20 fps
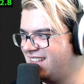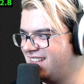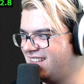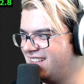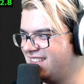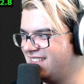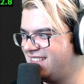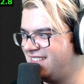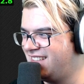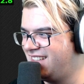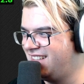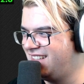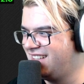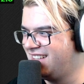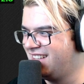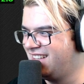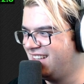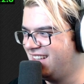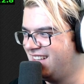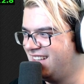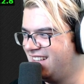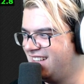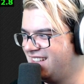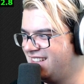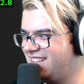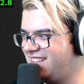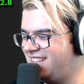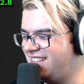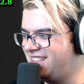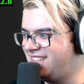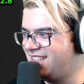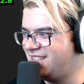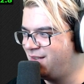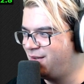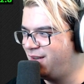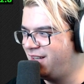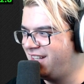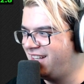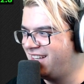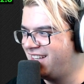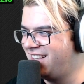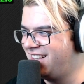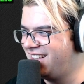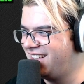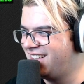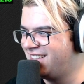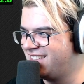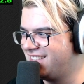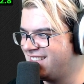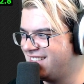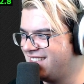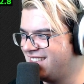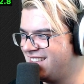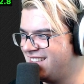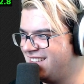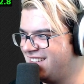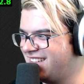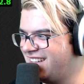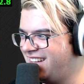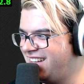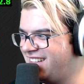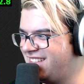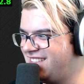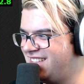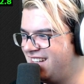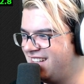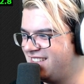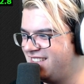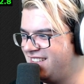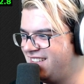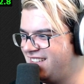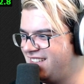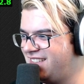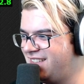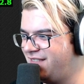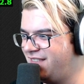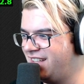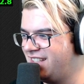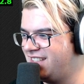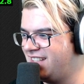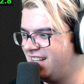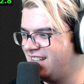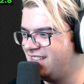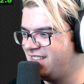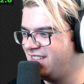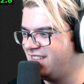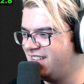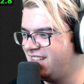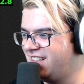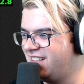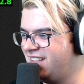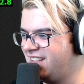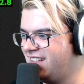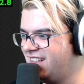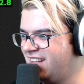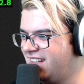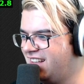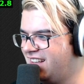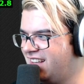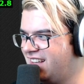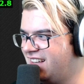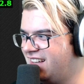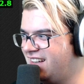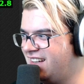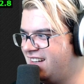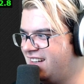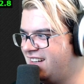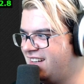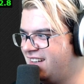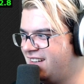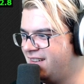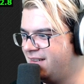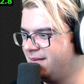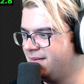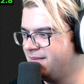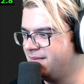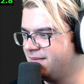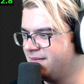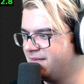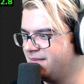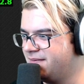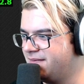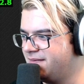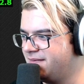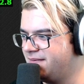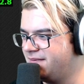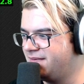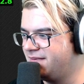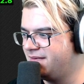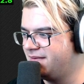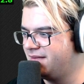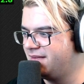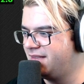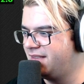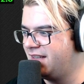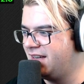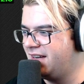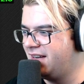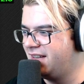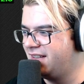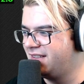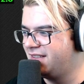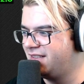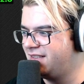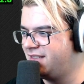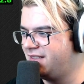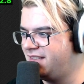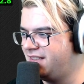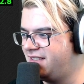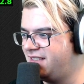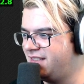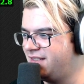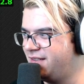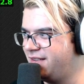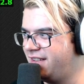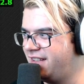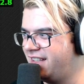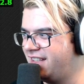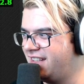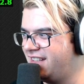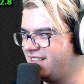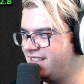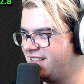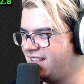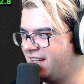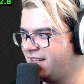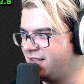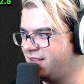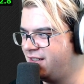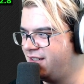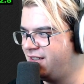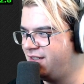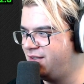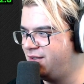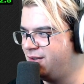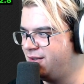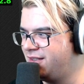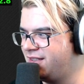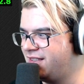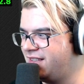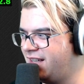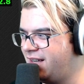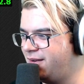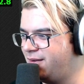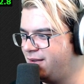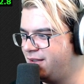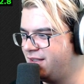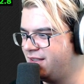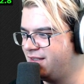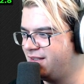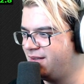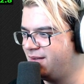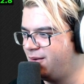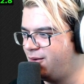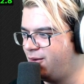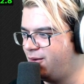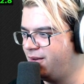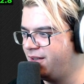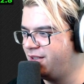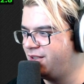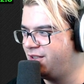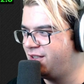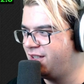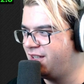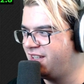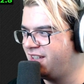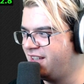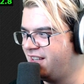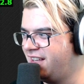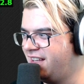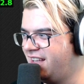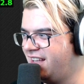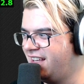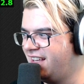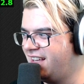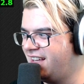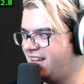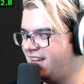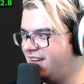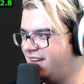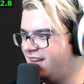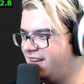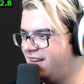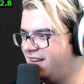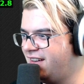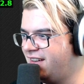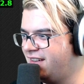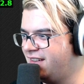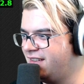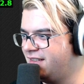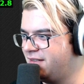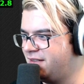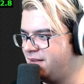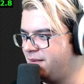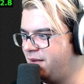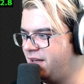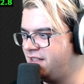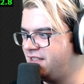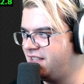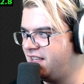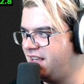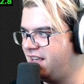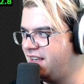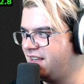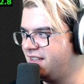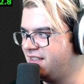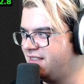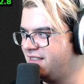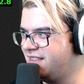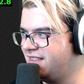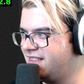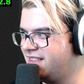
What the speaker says: See? This is ridiculous. Okay, ace jack suited, some ace 10 suited. Yeah, so this is ridiculous. It actually chooses that, which is holy shit. Some ace kings.